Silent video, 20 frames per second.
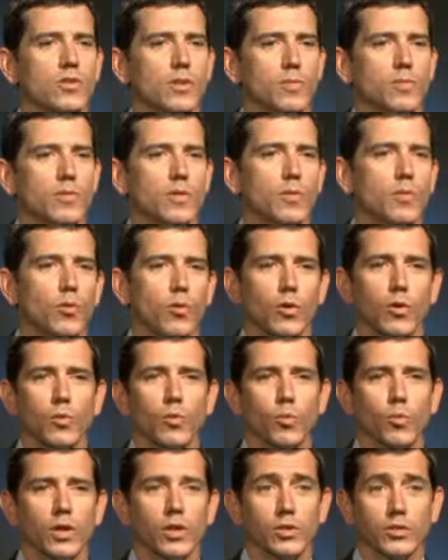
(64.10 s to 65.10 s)
some of the more
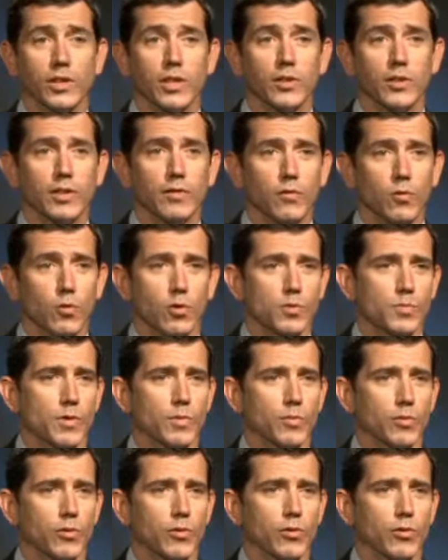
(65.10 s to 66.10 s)
well-known enforcement
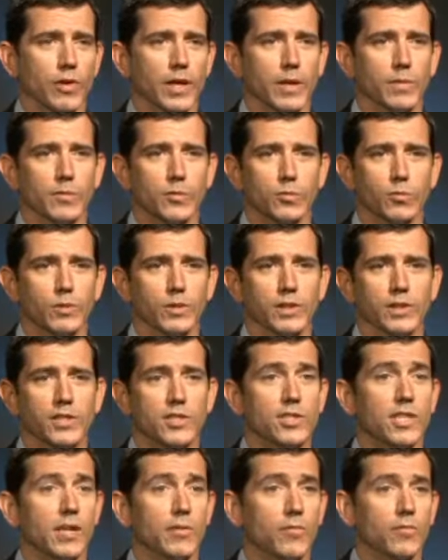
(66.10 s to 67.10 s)
programs would
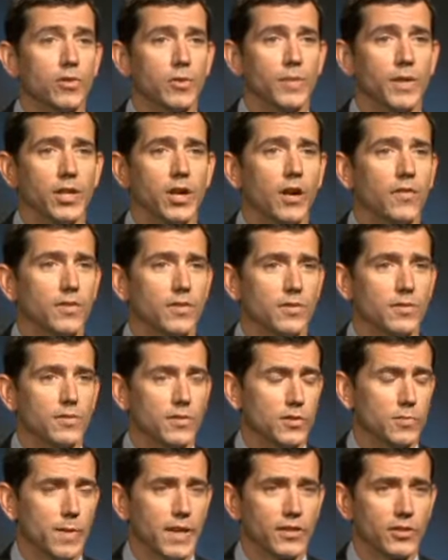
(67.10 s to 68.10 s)
stem from the Office of
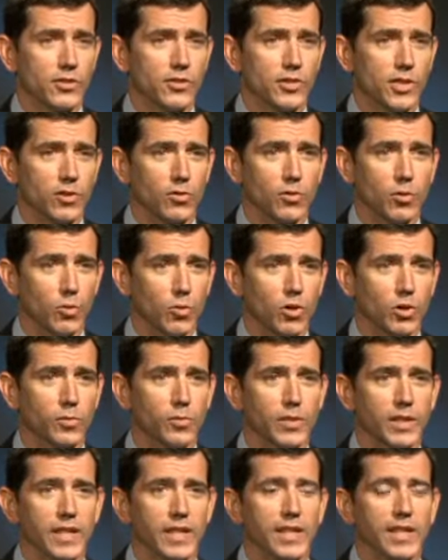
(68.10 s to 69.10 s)
Inspector General Work
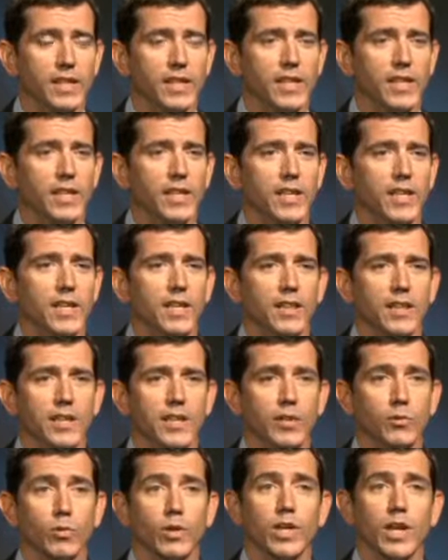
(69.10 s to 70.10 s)
Plan,
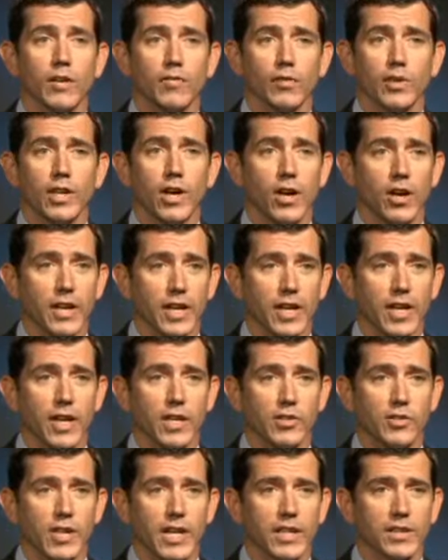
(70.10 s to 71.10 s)
the Recovery Audit
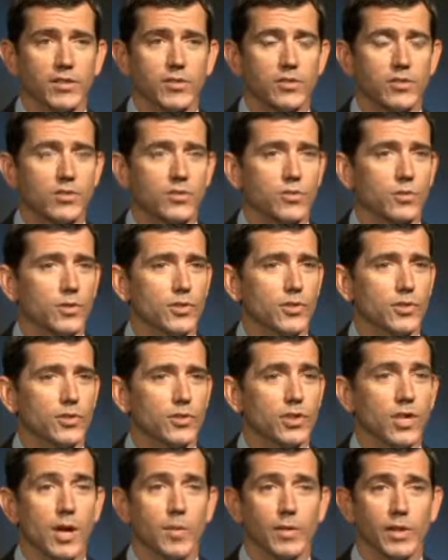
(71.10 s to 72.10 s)
Contractors, which are
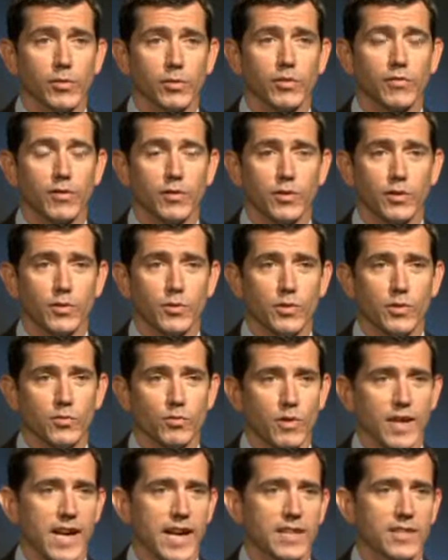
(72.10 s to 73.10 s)
commonly referred to
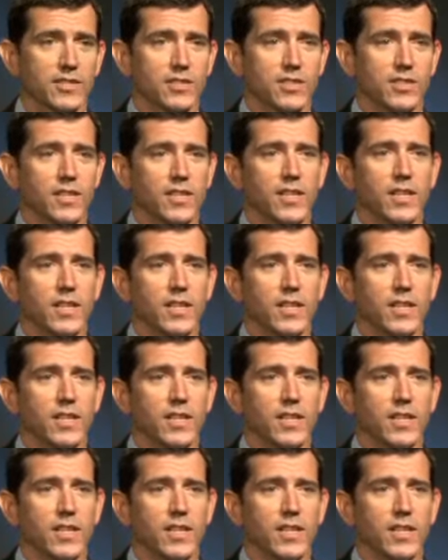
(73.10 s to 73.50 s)
as RACs,